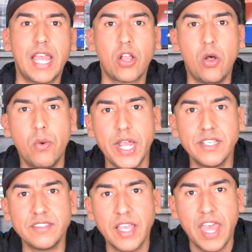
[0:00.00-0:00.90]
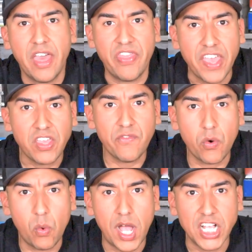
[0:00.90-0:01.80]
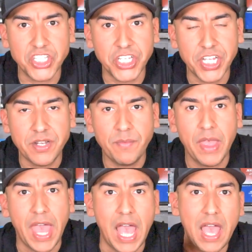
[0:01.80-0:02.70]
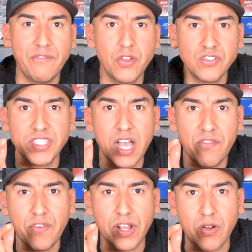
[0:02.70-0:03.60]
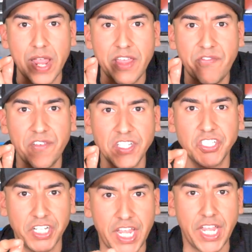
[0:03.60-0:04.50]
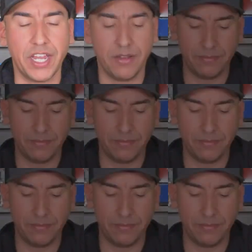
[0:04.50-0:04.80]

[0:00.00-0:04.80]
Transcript: like always, thank you for watching. Have yourself a great fishing day.